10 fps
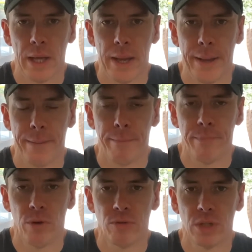
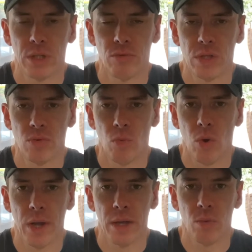Obviously the reason
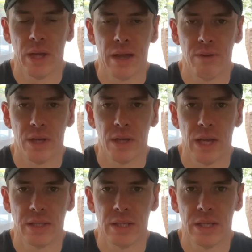why we have it
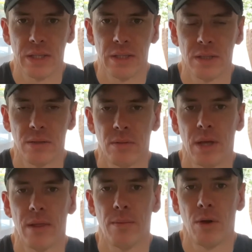as it is
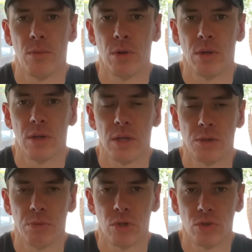at the moment is
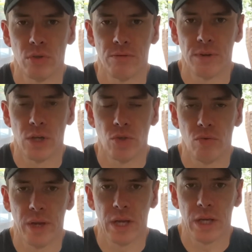because of facial
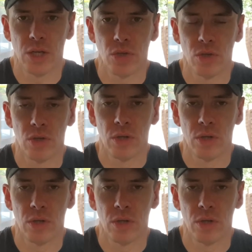recognition